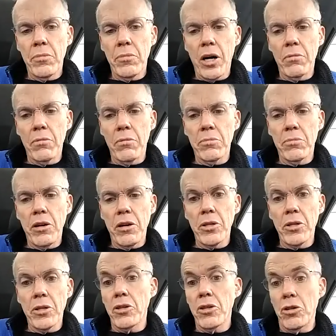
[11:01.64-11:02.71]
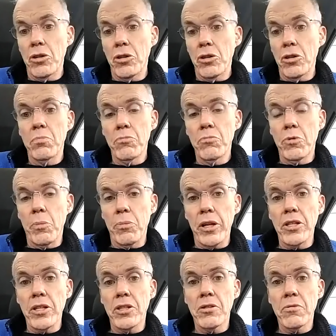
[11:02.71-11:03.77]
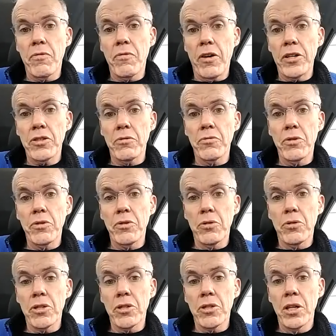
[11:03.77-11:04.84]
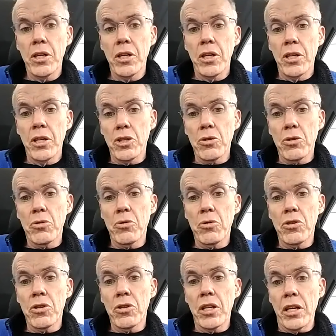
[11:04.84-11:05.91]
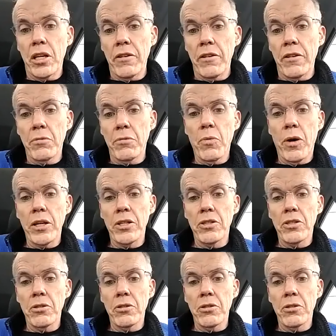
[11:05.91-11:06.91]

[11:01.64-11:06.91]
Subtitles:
they really could replace fossil fuels in short order if we wanted to.